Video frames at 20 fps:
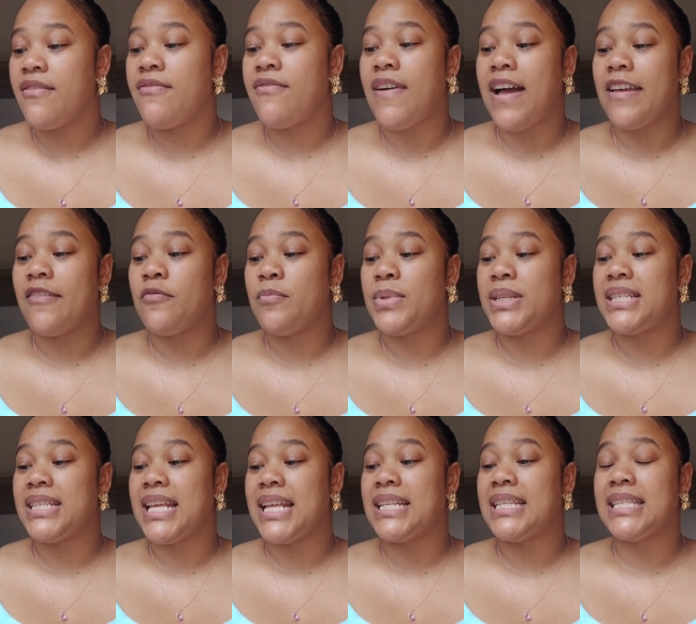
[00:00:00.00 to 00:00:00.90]

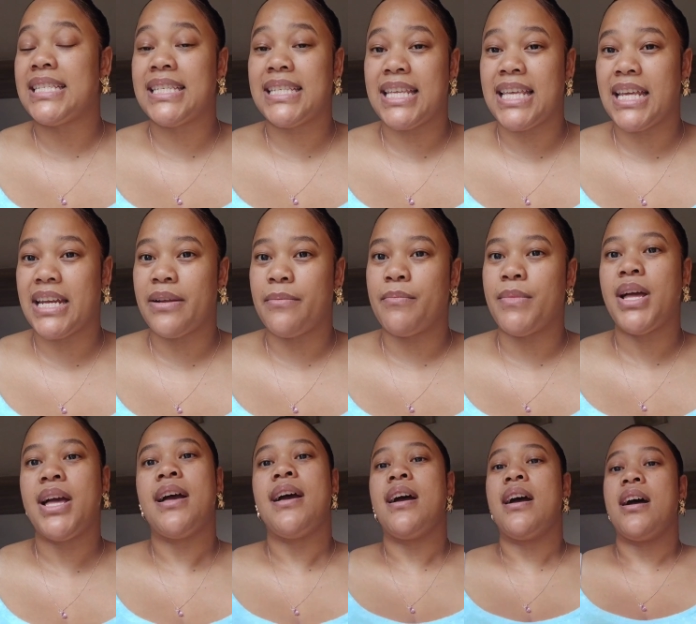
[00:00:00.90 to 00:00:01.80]
5% serum.
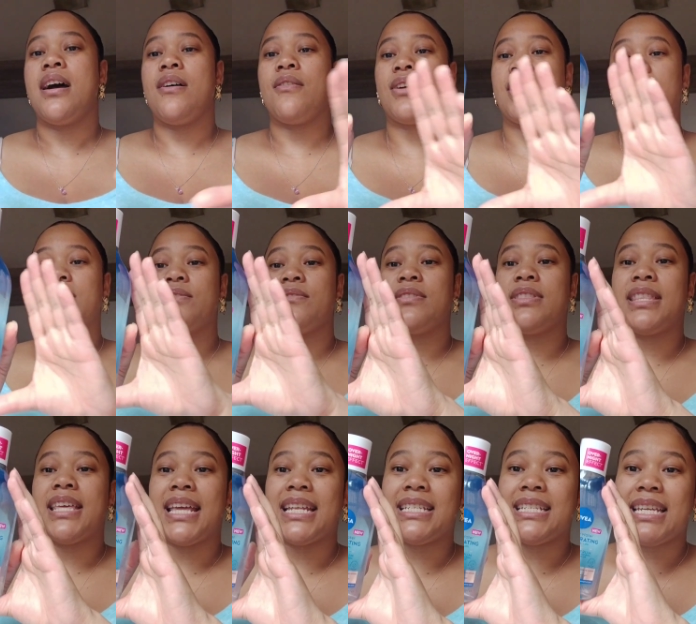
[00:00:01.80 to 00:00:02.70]
Okay, so
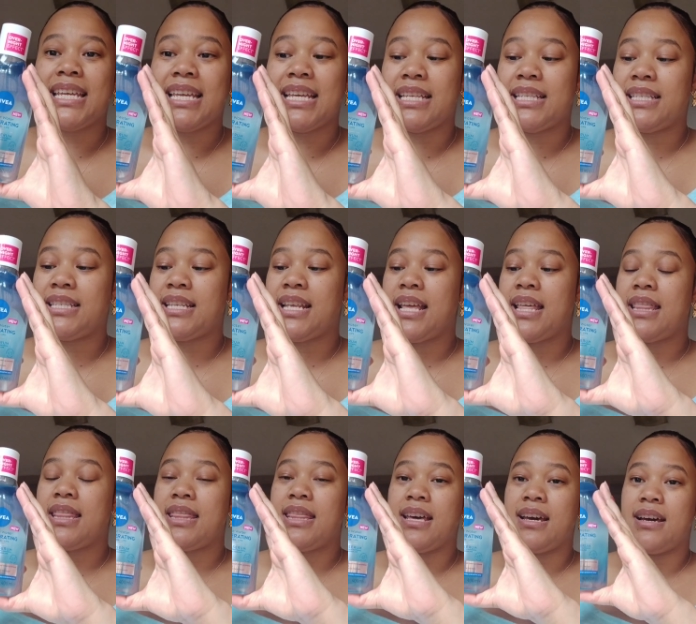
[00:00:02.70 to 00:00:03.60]
that is
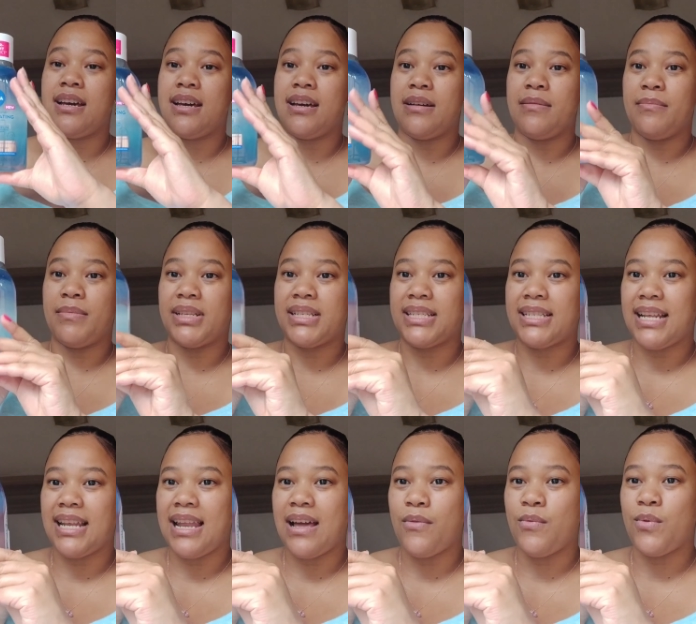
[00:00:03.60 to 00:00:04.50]
the
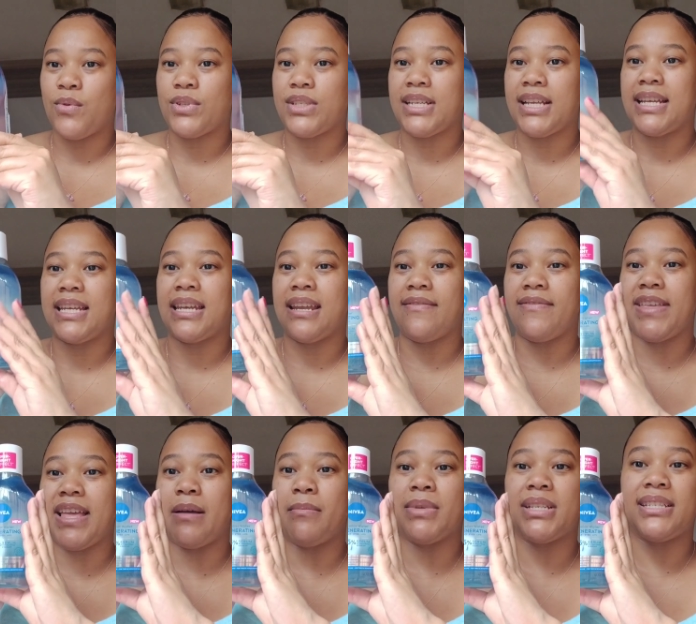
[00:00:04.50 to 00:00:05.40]
micellar water,
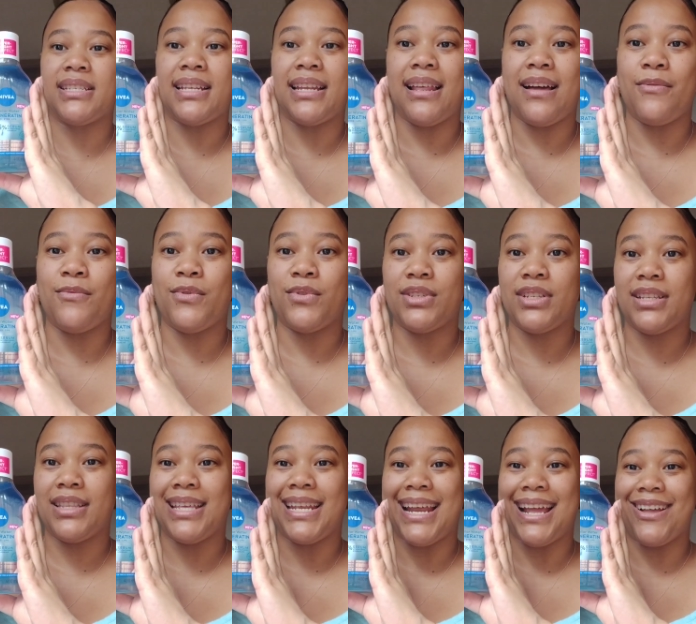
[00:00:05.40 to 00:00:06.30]
Nivea micellar water
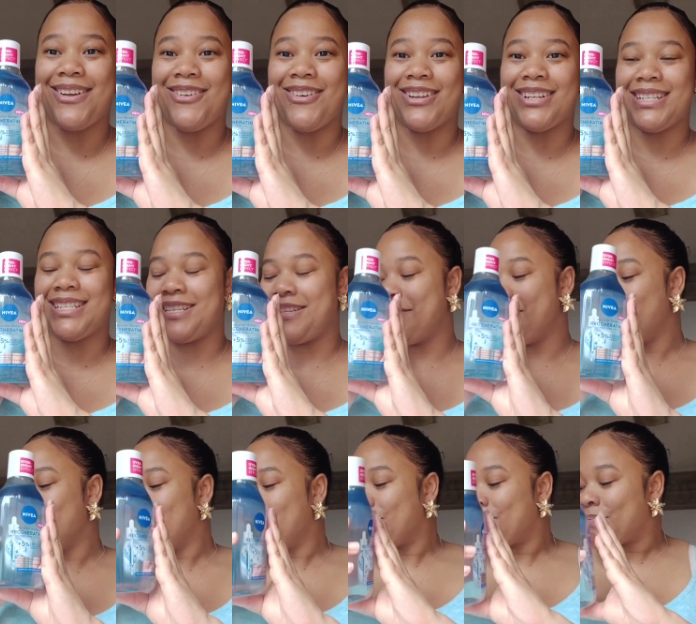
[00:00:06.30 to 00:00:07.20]
that I got.
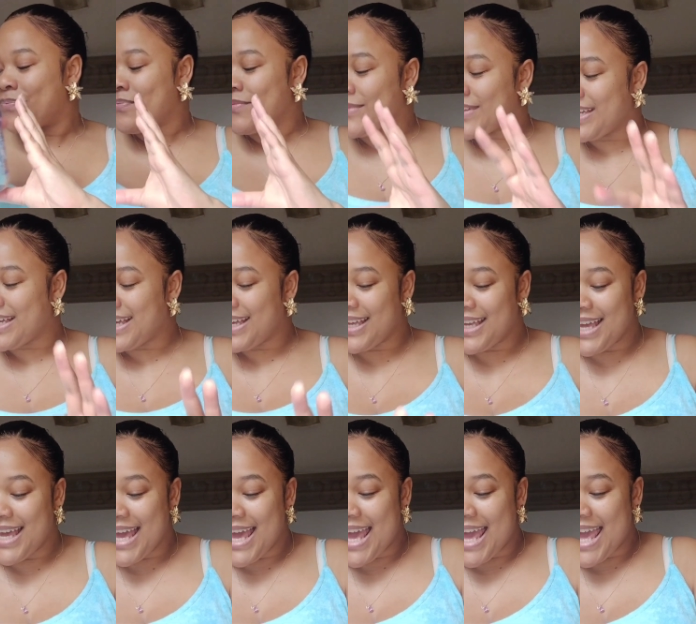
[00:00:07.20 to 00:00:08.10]
Okay.
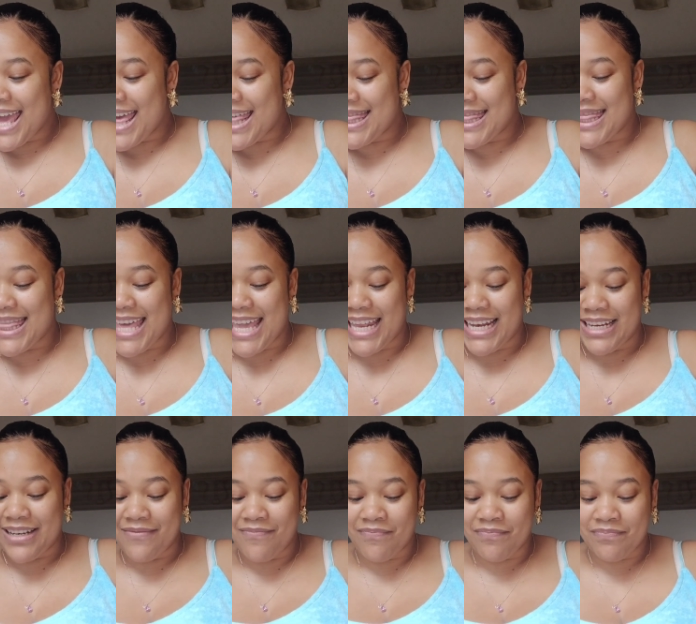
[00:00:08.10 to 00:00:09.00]
And then